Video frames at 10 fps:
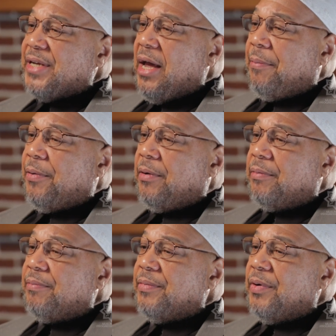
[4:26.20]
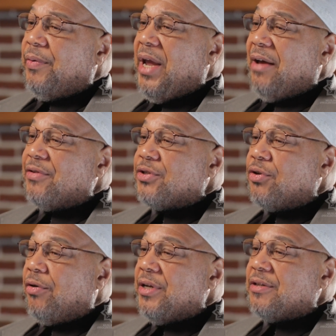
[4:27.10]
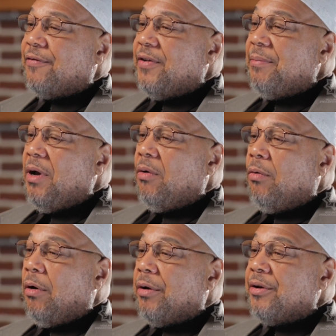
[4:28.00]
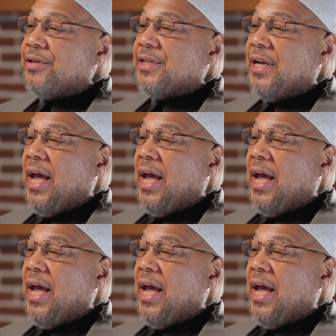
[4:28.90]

example, we have the stories of female warriors and